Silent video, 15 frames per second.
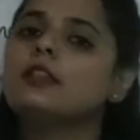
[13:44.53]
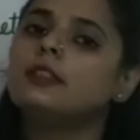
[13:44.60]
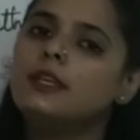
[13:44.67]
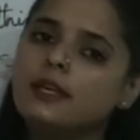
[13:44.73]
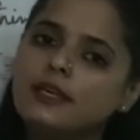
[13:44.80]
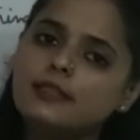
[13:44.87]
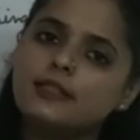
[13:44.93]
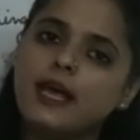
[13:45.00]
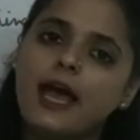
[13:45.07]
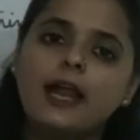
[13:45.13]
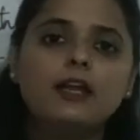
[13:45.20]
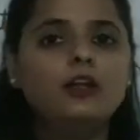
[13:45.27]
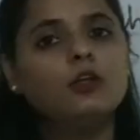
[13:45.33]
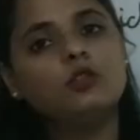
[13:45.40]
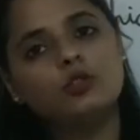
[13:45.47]
these
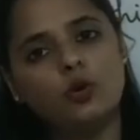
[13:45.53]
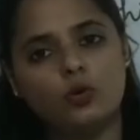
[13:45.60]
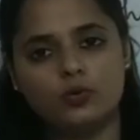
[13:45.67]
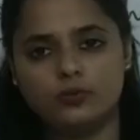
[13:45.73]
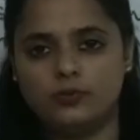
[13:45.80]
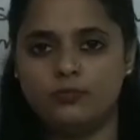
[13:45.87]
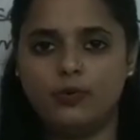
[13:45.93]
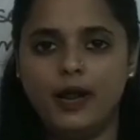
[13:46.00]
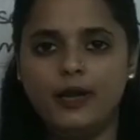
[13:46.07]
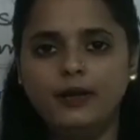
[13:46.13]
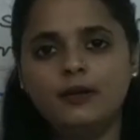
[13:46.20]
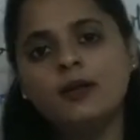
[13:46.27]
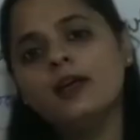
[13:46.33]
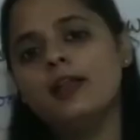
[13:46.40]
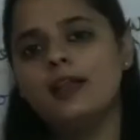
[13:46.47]
and those, right?
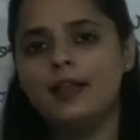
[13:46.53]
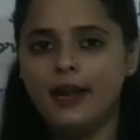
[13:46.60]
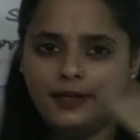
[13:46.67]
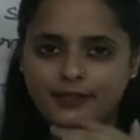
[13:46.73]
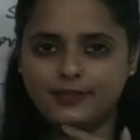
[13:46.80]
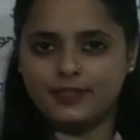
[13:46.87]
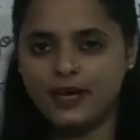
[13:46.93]
Let's